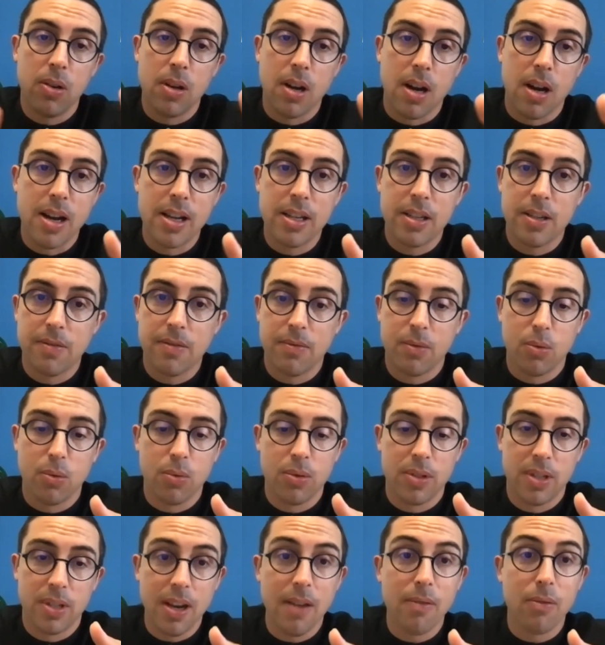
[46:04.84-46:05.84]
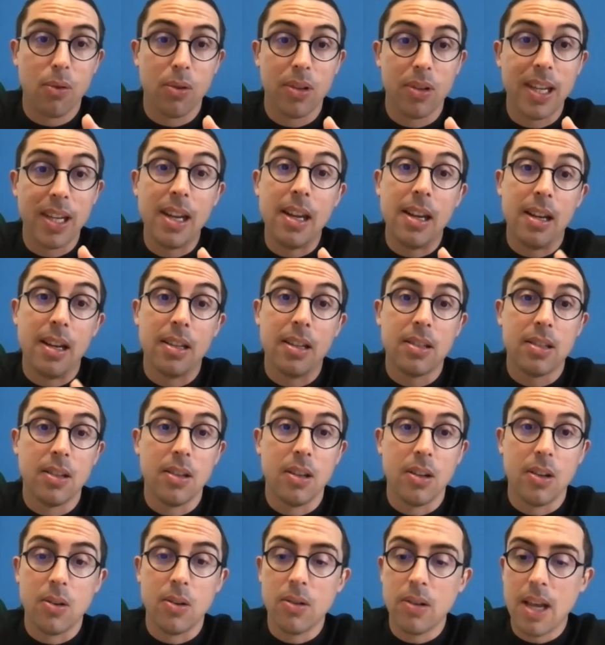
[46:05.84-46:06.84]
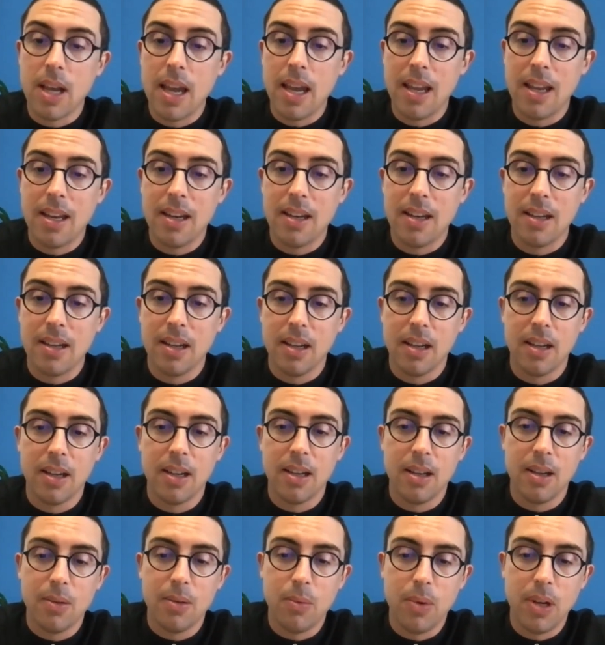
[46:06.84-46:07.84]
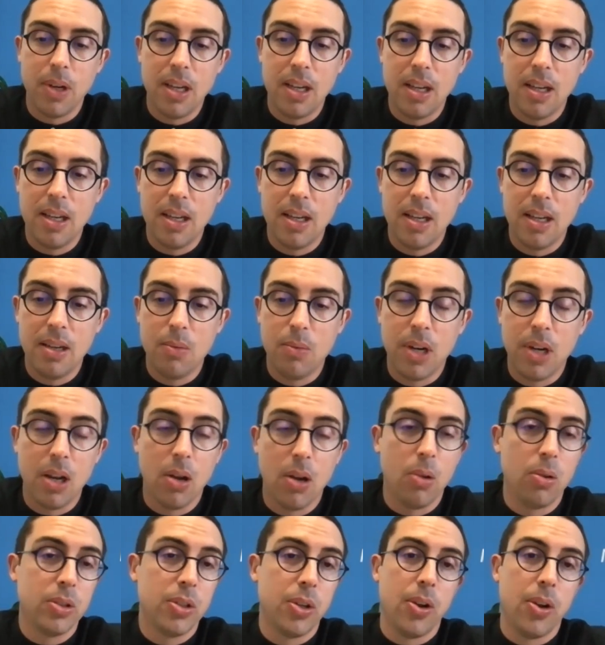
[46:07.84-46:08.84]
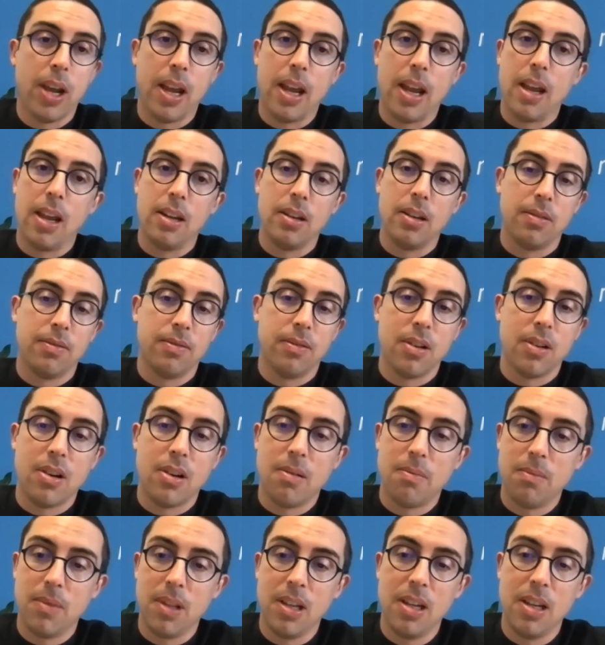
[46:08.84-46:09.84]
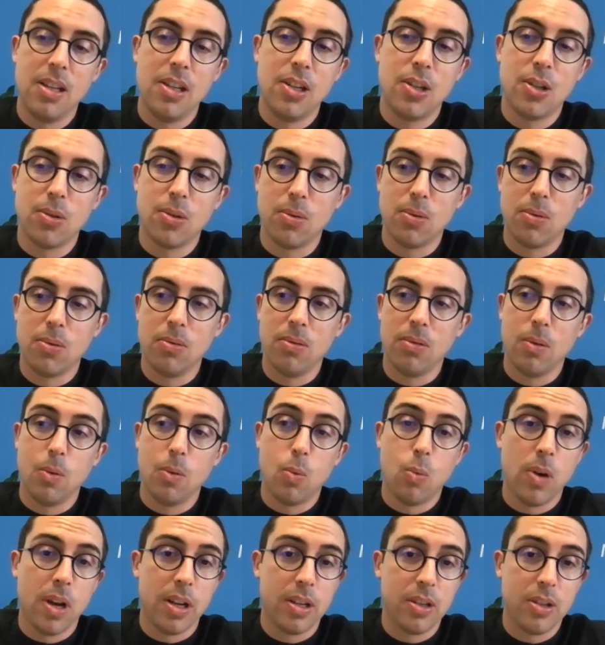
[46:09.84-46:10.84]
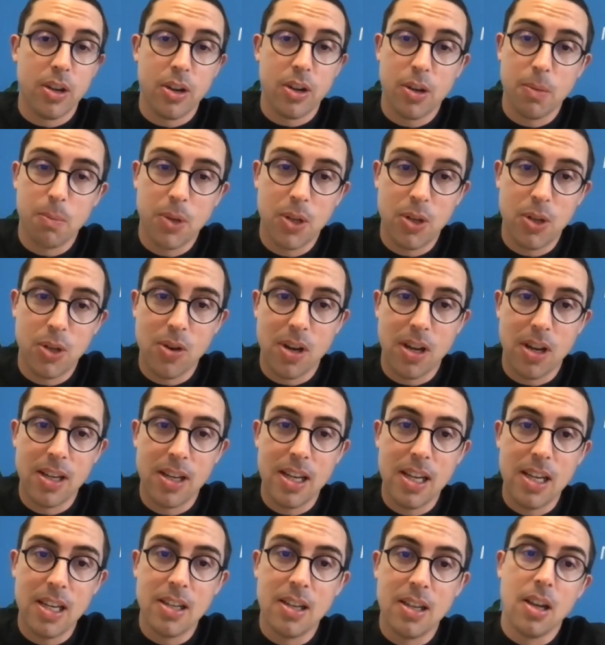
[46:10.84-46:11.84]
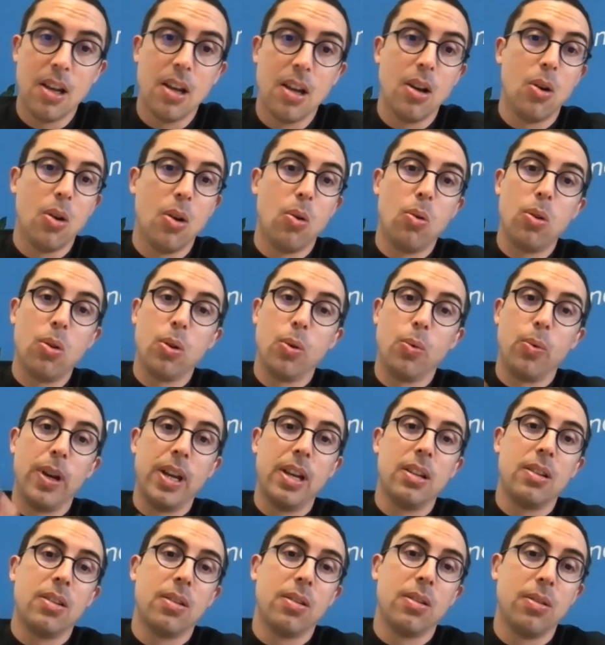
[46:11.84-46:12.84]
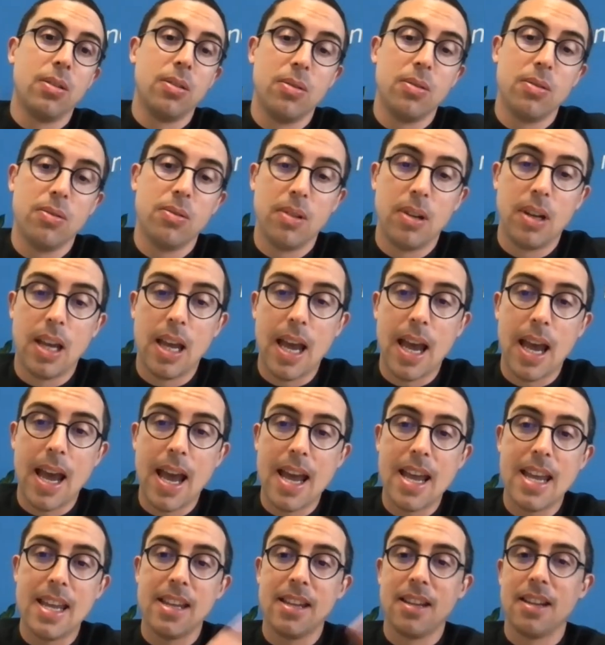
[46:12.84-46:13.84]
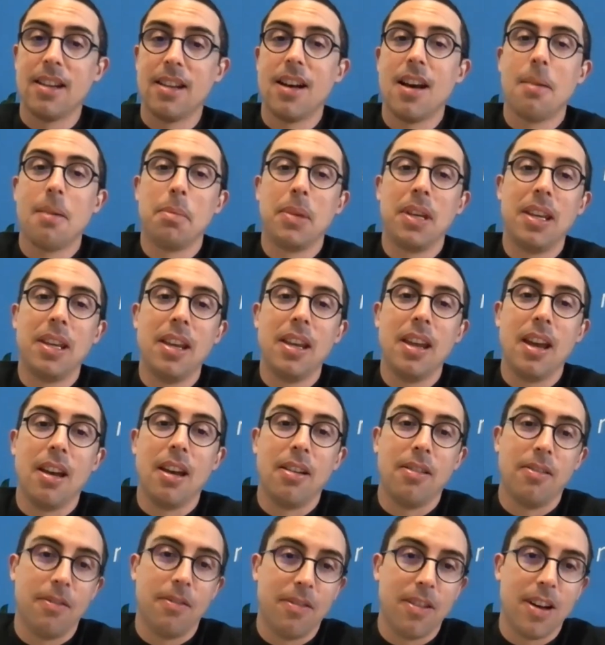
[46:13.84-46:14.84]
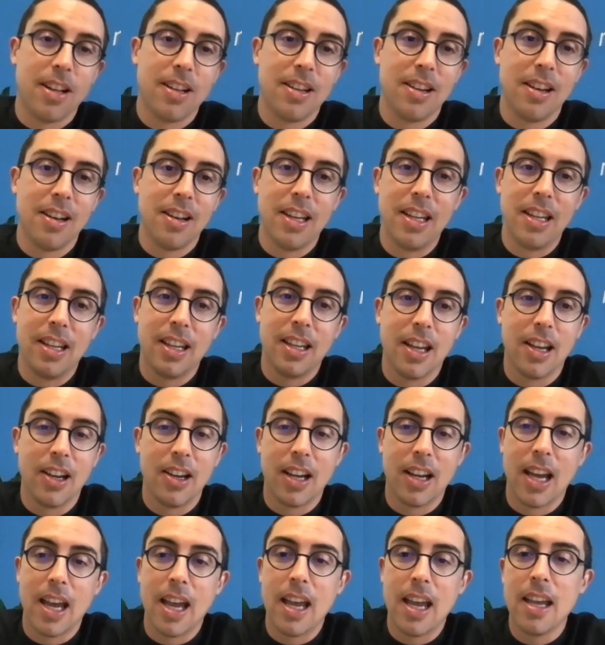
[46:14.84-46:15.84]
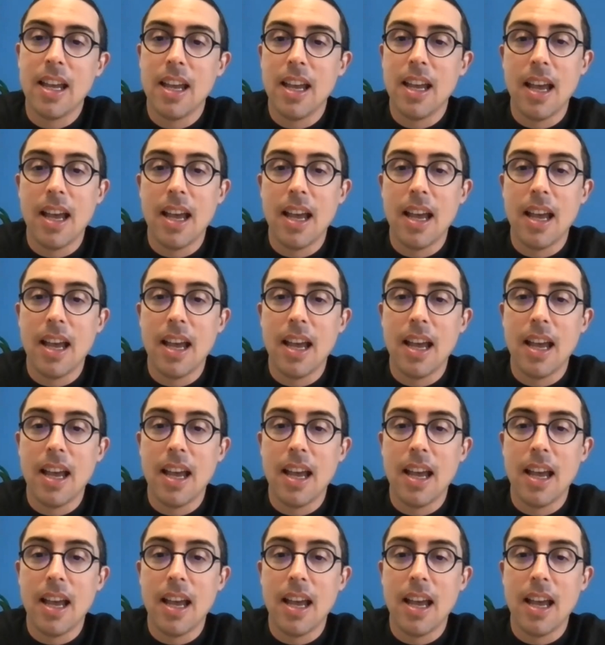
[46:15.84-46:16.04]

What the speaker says: guys for several years, you know, and we hold your hand from the initial, what document do I need, all the way to, hey, I'm here, finally, okay?